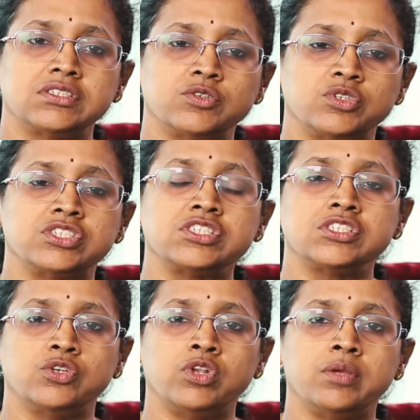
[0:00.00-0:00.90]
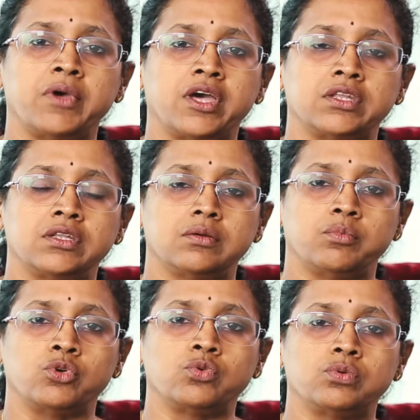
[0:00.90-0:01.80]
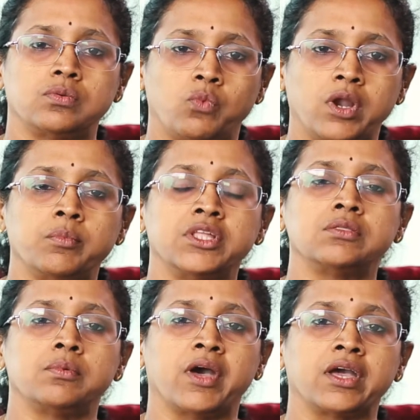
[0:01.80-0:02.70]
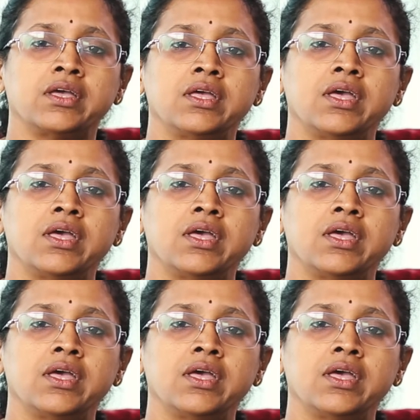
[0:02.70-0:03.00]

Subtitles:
She was just newly married about 1 month back,